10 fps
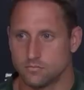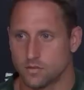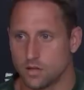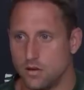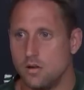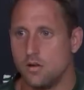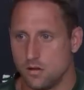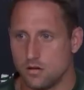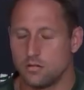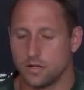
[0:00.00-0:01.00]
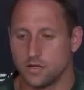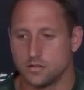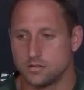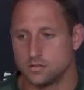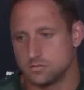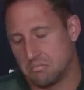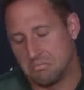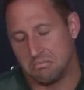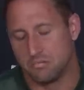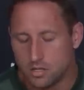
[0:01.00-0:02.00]
when everything right. else is going on
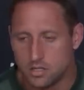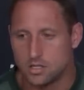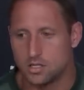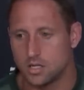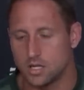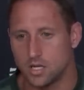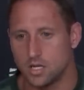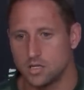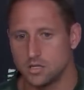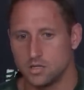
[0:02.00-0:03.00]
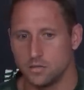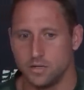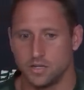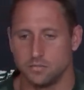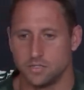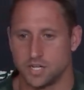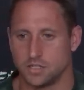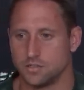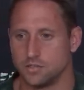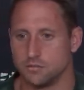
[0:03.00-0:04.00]
down the other end? Uh, I mean, it can be
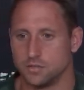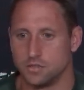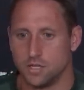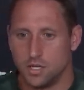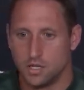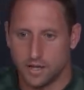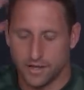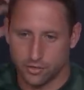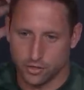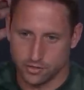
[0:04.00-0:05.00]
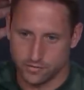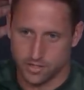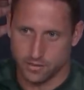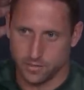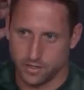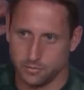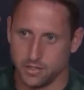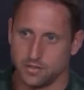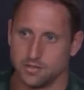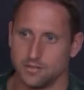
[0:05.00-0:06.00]
challenging, but I have a hard enough time anyway,